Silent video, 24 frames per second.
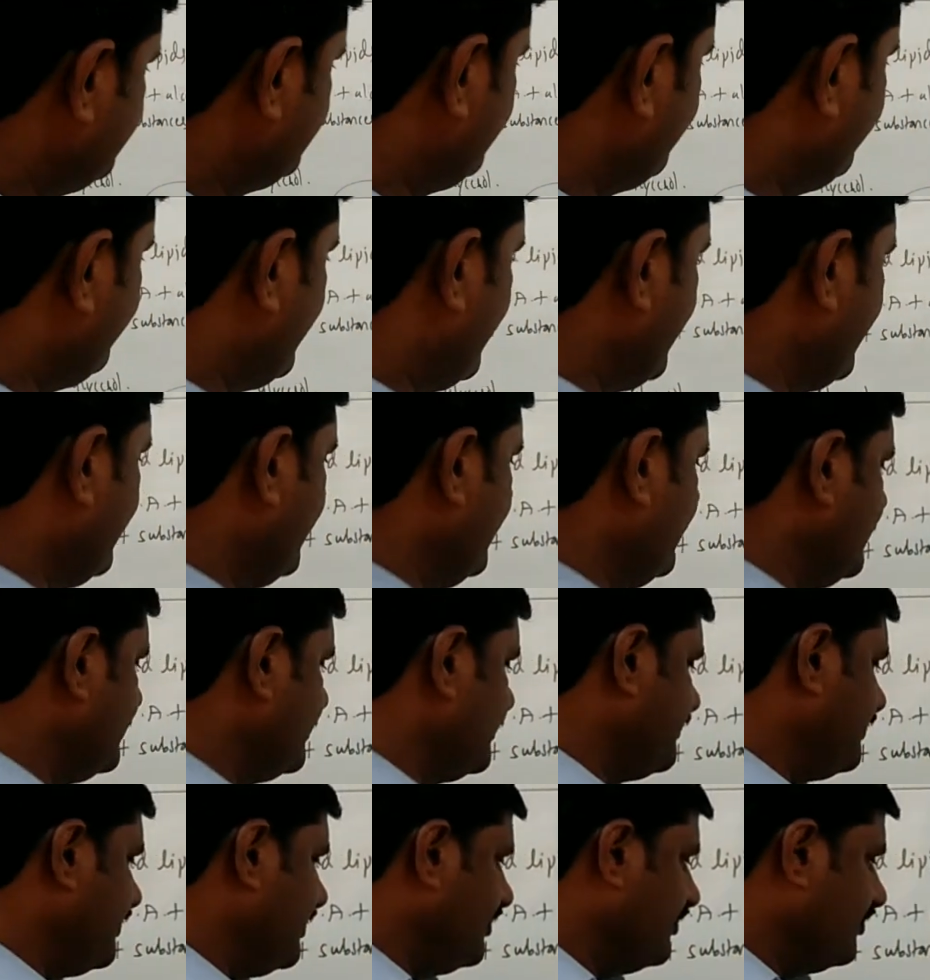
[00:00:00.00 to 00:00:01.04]
So one
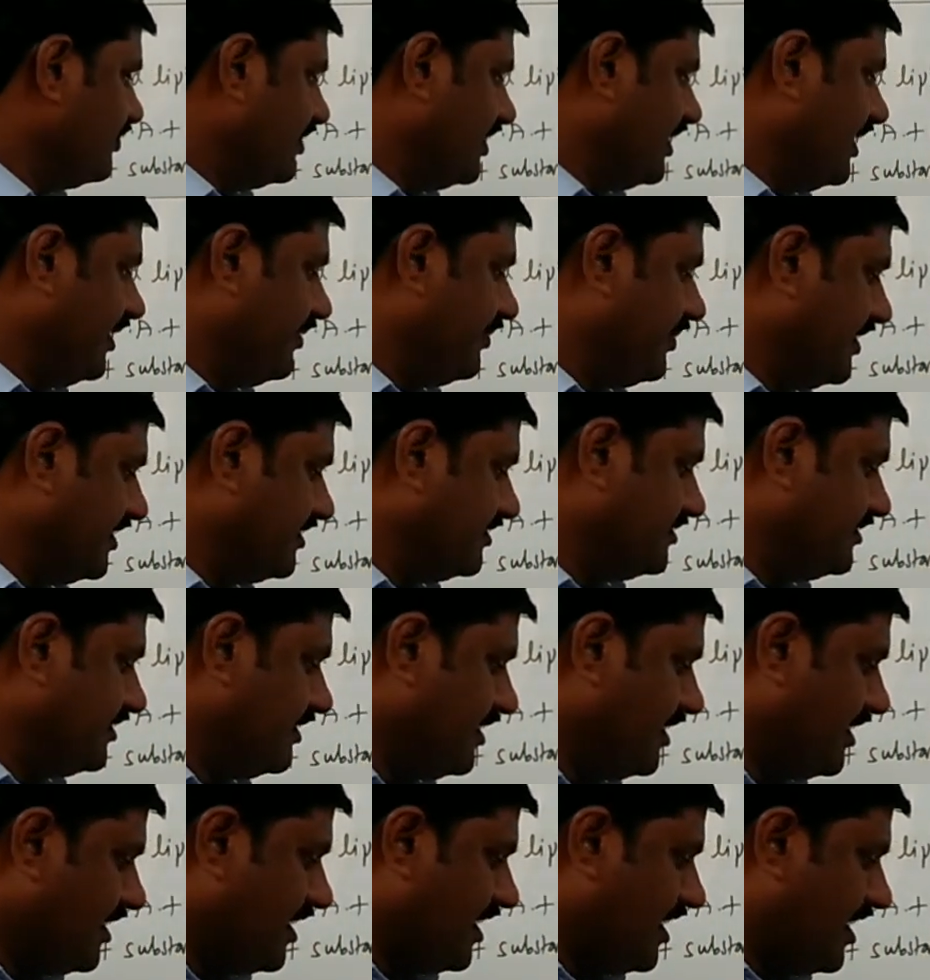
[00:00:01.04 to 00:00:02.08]
is pure lipids
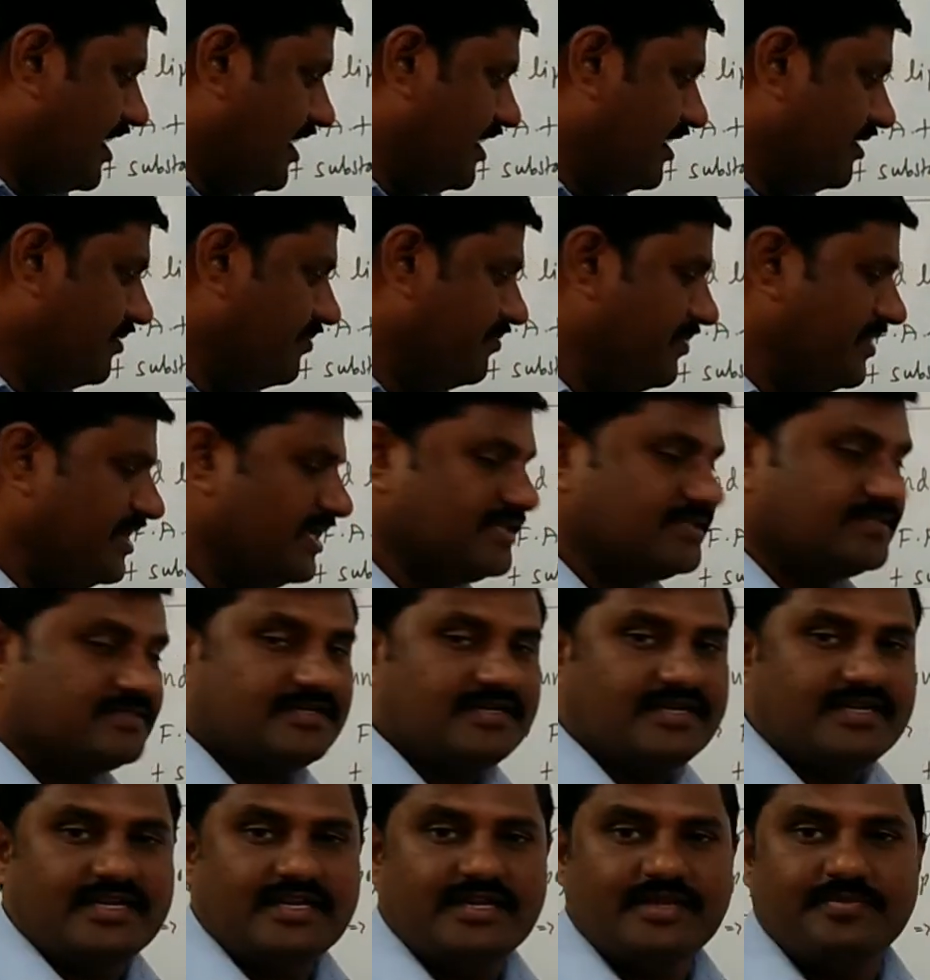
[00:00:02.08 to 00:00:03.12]
and mixed
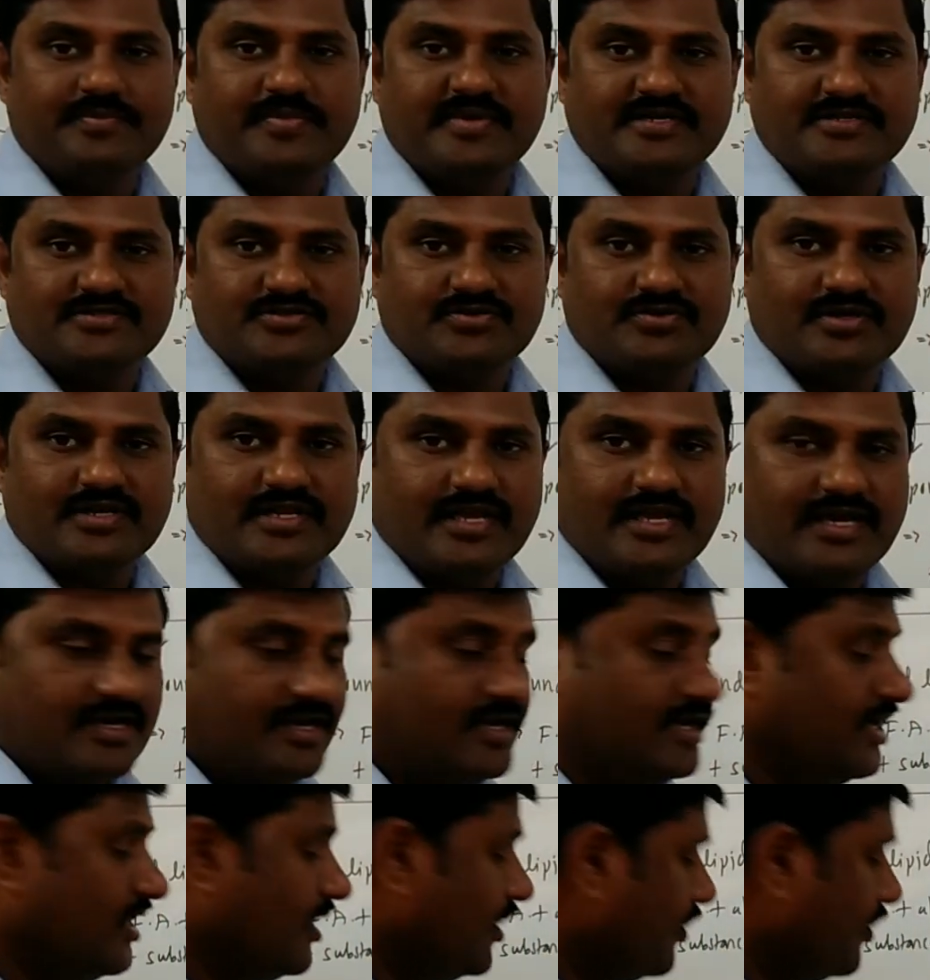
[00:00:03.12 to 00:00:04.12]
lipids over here.